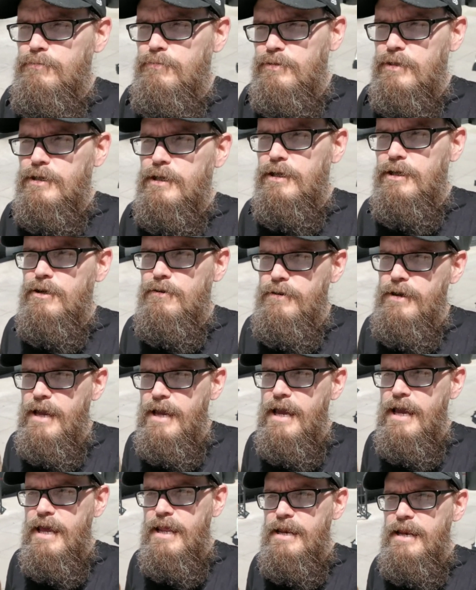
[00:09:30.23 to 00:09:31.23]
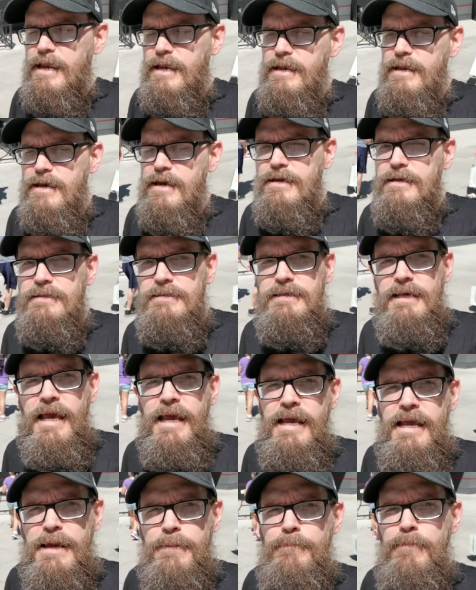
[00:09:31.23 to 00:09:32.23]
We're going to go ahead and
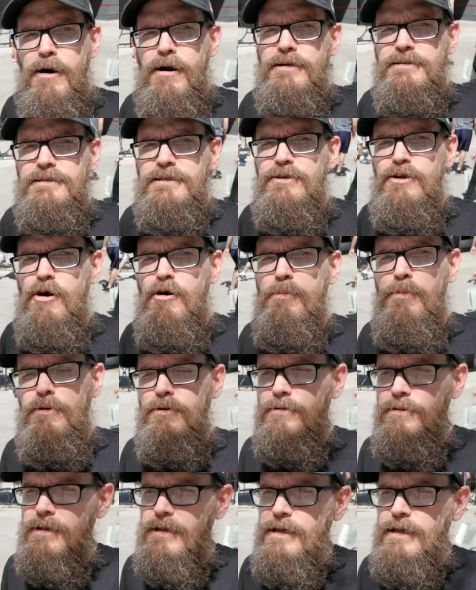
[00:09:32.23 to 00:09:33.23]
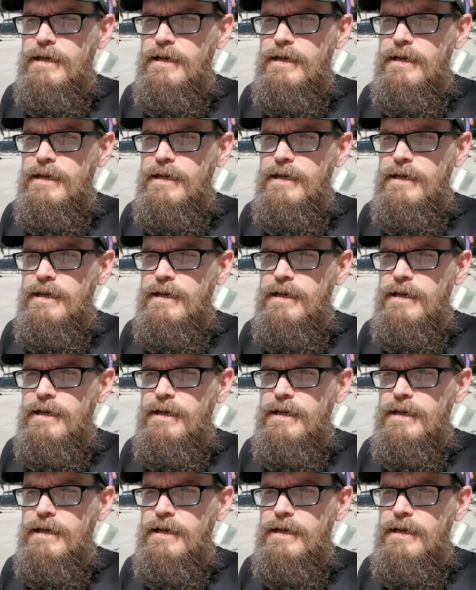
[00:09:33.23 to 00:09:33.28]
hit Barnes & Noble